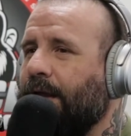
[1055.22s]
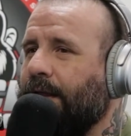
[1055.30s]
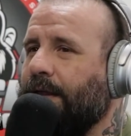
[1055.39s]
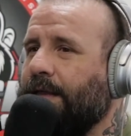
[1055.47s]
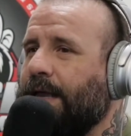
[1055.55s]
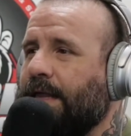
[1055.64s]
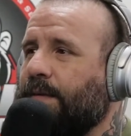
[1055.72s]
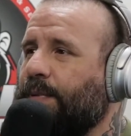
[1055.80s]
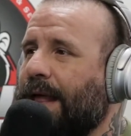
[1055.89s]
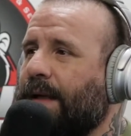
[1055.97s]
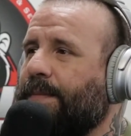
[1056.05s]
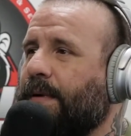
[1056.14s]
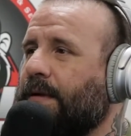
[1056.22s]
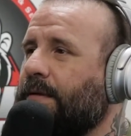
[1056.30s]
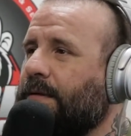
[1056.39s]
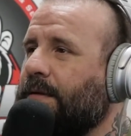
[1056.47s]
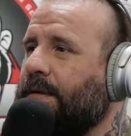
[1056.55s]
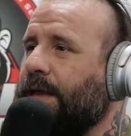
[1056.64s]
And this guy's a black
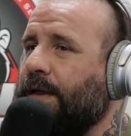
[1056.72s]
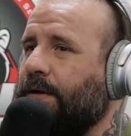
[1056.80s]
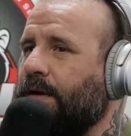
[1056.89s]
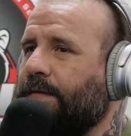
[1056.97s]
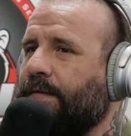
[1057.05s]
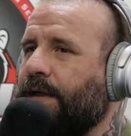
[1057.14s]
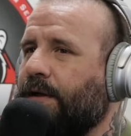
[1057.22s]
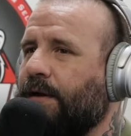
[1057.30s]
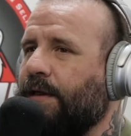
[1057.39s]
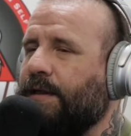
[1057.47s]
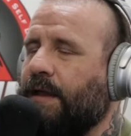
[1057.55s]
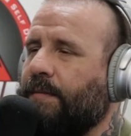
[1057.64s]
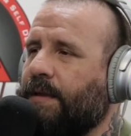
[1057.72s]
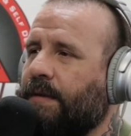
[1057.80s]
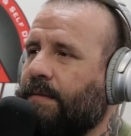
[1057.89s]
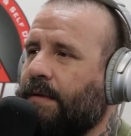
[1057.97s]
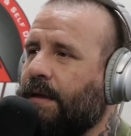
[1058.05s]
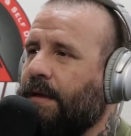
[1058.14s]
belt. He could have subbed
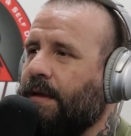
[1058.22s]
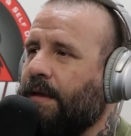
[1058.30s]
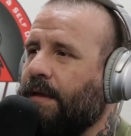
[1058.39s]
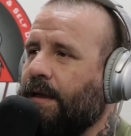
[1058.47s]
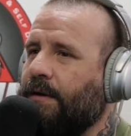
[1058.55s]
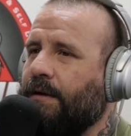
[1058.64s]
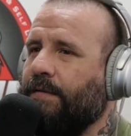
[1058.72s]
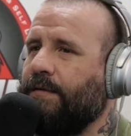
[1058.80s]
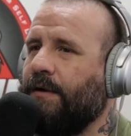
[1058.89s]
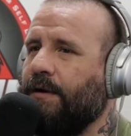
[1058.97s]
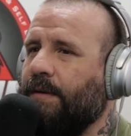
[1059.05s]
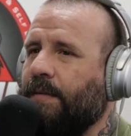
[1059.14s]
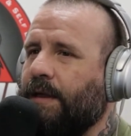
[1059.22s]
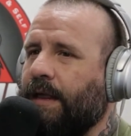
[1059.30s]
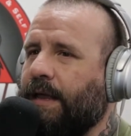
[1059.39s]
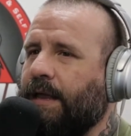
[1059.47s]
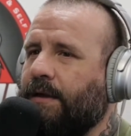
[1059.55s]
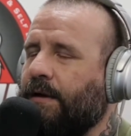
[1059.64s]
him. He could have turned him.
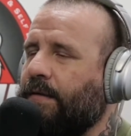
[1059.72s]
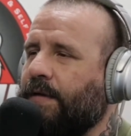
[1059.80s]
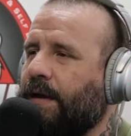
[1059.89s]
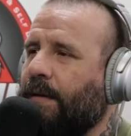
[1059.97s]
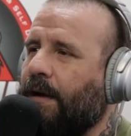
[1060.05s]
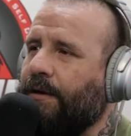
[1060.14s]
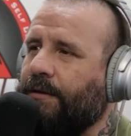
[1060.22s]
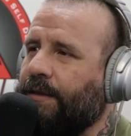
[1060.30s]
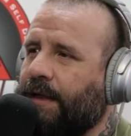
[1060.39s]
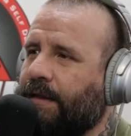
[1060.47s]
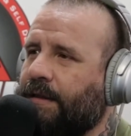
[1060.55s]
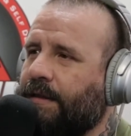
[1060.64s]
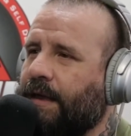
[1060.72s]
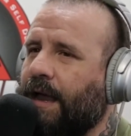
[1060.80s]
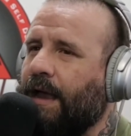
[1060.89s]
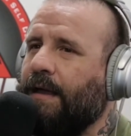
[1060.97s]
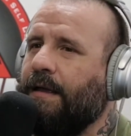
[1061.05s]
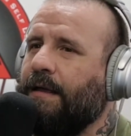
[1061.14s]
He could have done 100 things to the
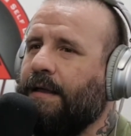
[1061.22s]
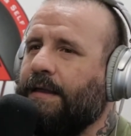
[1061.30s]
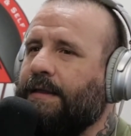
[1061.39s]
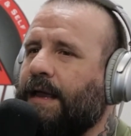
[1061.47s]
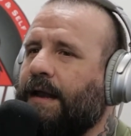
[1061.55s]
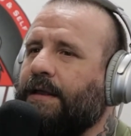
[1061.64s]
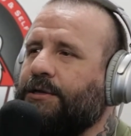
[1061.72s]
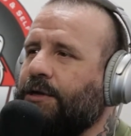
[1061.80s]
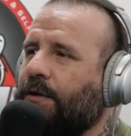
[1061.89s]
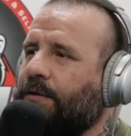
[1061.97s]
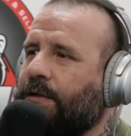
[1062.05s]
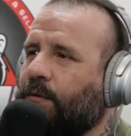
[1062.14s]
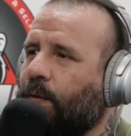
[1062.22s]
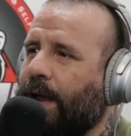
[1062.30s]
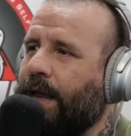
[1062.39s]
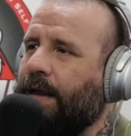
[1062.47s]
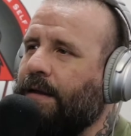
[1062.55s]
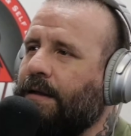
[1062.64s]
guy. Instead, he chose to
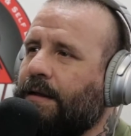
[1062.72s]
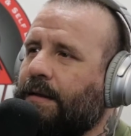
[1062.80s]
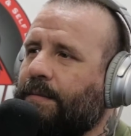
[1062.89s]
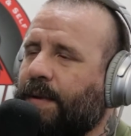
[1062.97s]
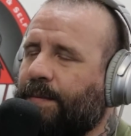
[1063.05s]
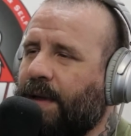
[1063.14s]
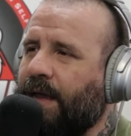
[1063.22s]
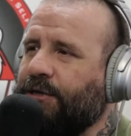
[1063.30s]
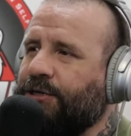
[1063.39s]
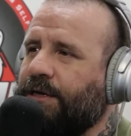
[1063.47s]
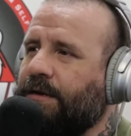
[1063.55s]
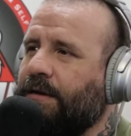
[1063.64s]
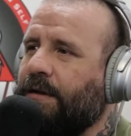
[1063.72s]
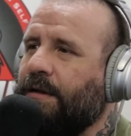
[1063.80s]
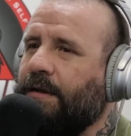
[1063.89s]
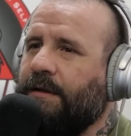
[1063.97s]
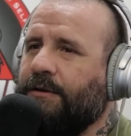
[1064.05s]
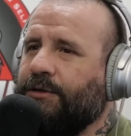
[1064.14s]
wait, be patient,
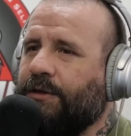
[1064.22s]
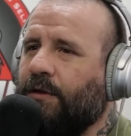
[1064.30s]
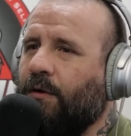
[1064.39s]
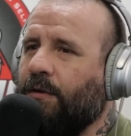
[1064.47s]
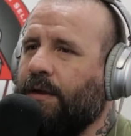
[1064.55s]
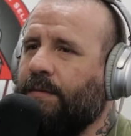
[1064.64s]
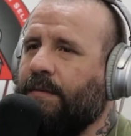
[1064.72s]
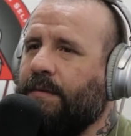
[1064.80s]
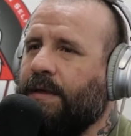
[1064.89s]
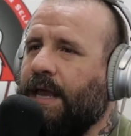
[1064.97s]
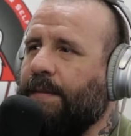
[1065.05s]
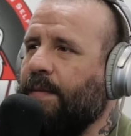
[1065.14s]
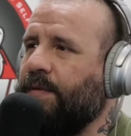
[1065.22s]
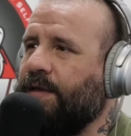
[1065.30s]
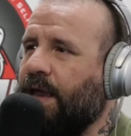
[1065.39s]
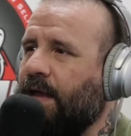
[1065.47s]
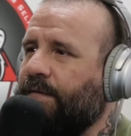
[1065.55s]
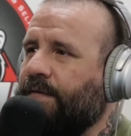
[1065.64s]
just hold him, keep him
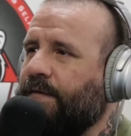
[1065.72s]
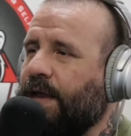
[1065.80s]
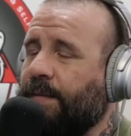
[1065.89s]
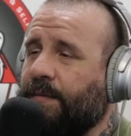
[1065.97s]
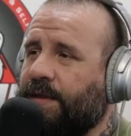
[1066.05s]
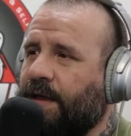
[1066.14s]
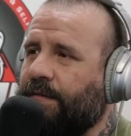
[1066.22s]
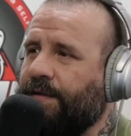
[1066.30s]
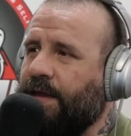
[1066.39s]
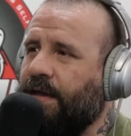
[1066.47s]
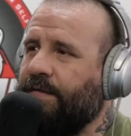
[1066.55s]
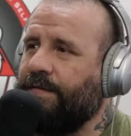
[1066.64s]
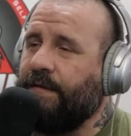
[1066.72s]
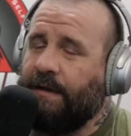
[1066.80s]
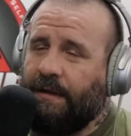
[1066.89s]
safe, keep himself safe.